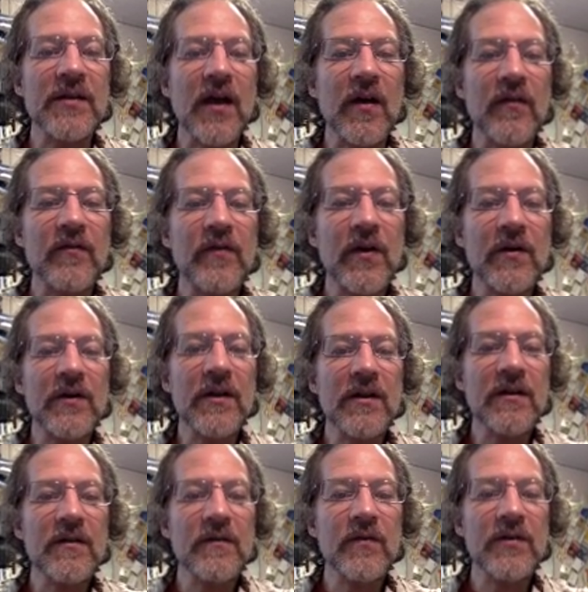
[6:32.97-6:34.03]

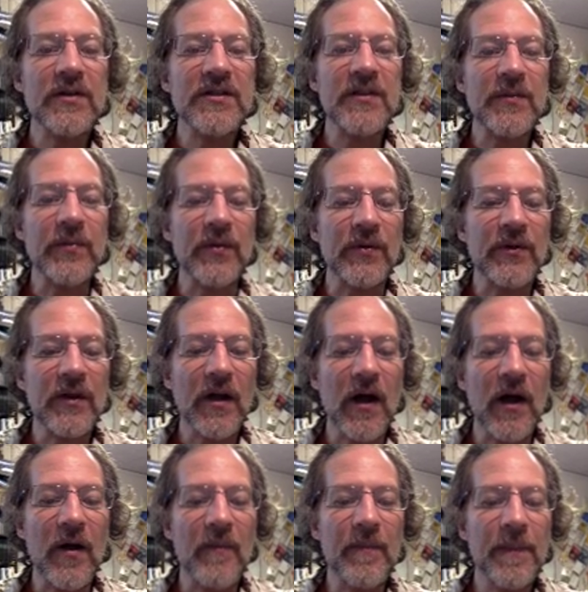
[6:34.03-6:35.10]
very, very simple.
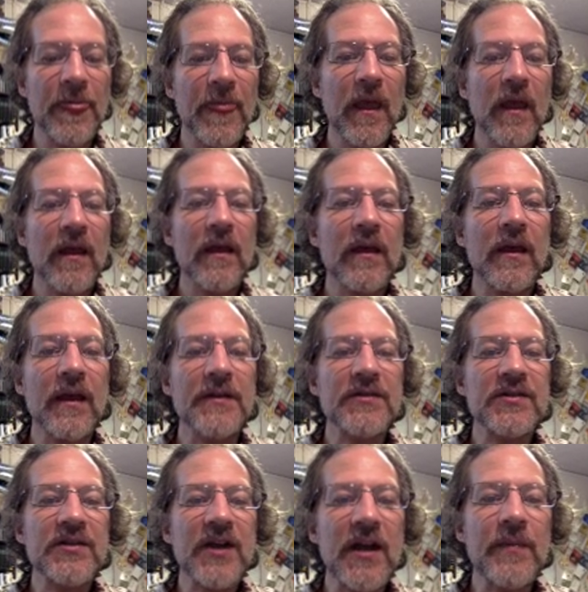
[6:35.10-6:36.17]

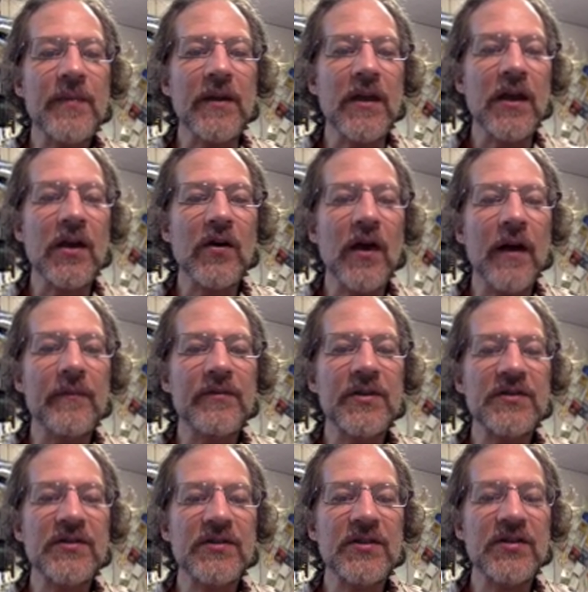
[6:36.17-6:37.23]
It's typing here.
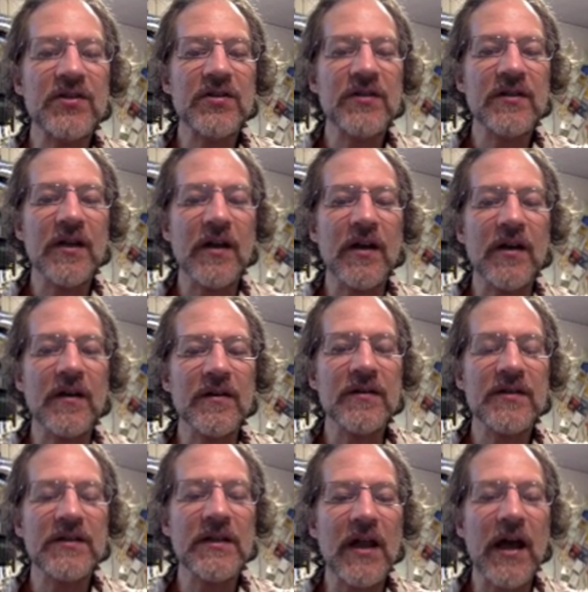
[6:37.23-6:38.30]
This
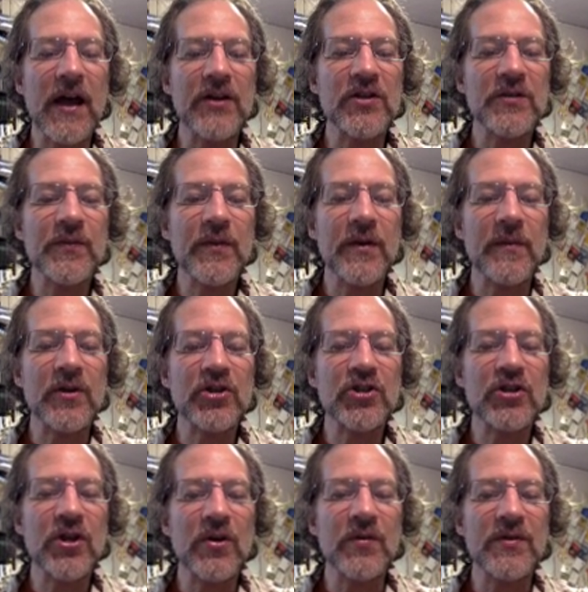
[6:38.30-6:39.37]
slide just pretty much
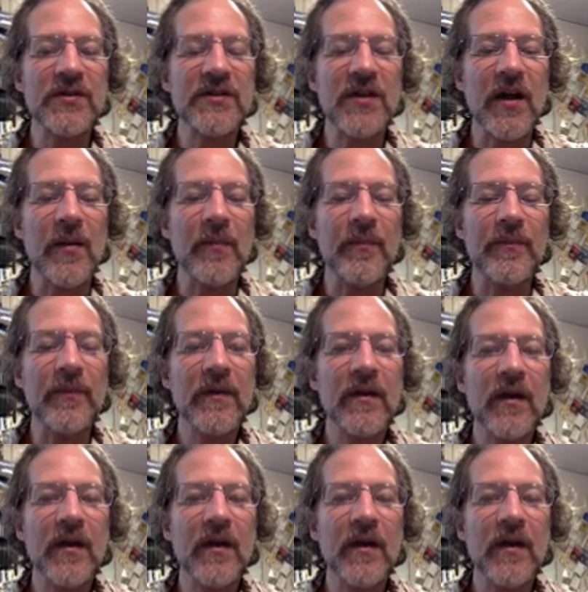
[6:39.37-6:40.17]
shows some